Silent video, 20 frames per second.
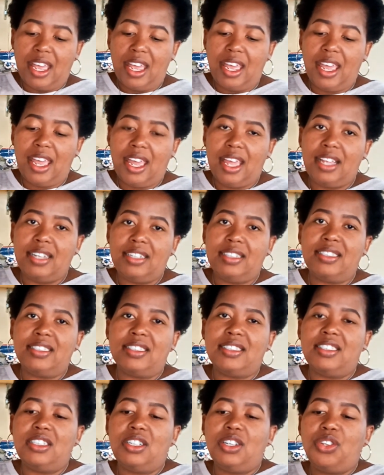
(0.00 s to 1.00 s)
And
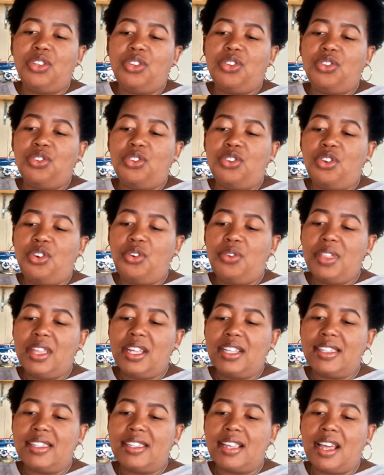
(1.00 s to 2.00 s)
you know
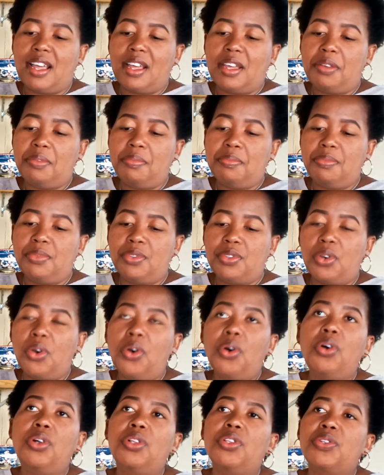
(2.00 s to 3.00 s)
that
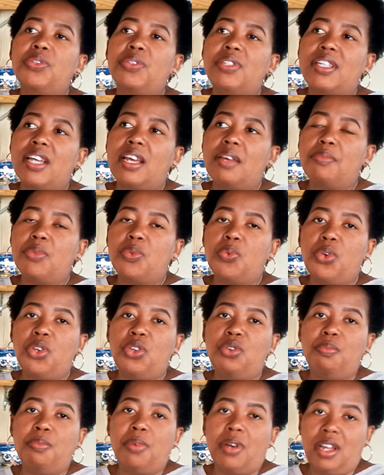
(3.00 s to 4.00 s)
all those times where
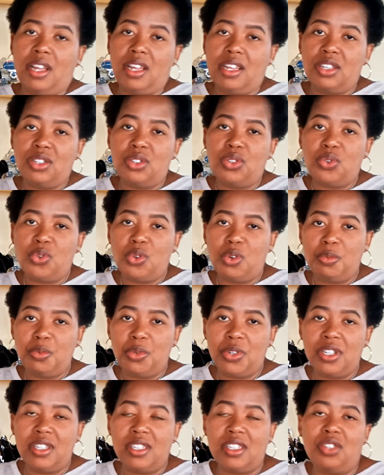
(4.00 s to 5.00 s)
you buy
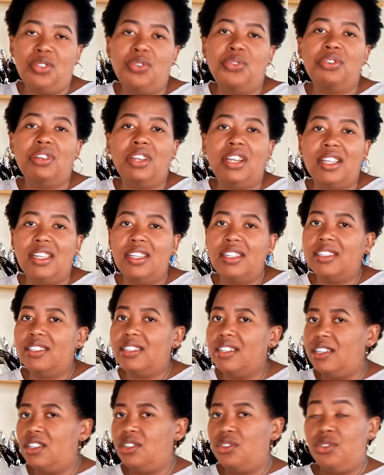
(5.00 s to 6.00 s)
strawberries and you really
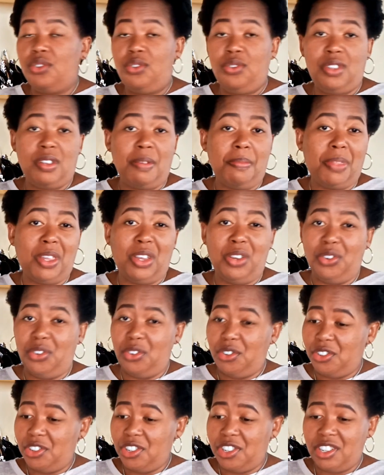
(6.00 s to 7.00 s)
intend to do something
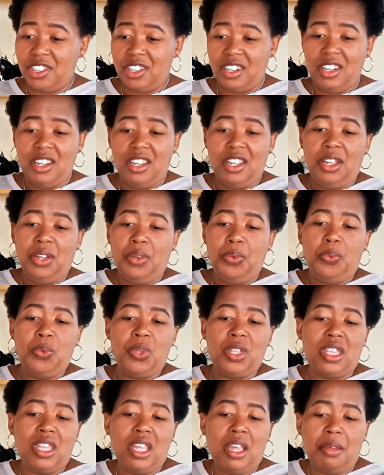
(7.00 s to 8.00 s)
good
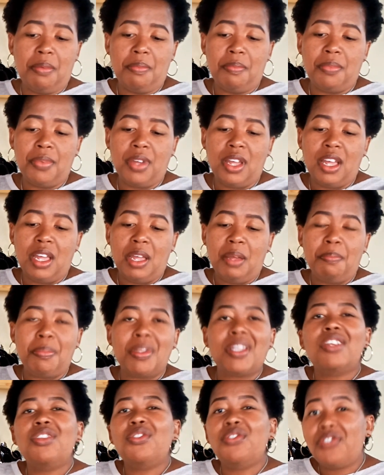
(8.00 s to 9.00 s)
with them, but
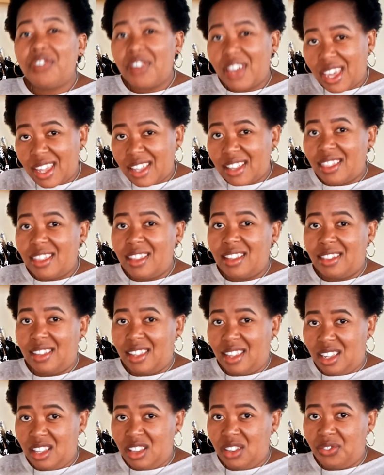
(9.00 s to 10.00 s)
then you forget that
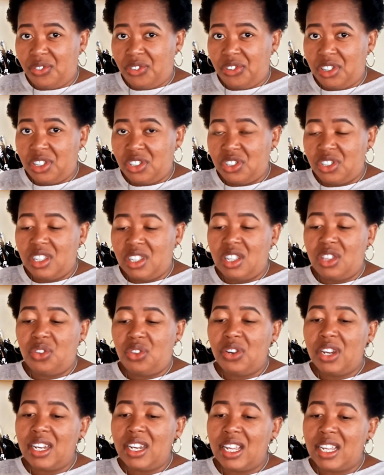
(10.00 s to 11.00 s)
they're in the fridge, and then
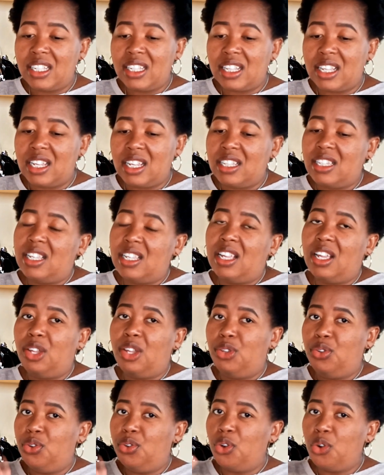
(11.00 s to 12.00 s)
3 days later
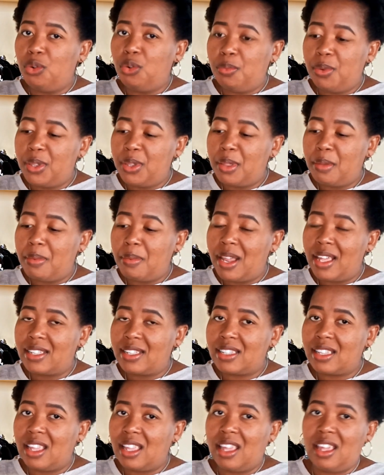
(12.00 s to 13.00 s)
you open the
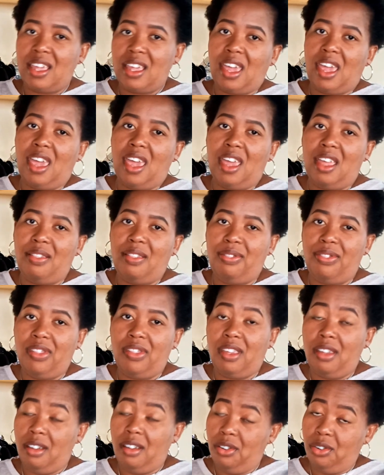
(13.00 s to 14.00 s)
plastic and
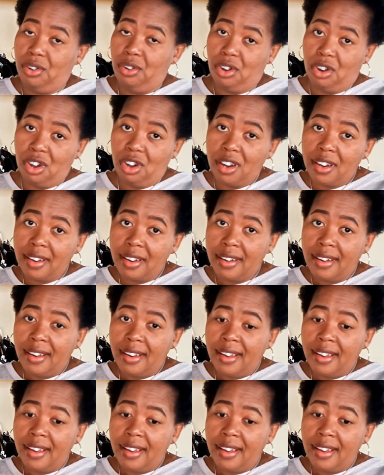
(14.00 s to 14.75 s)
they're all gone.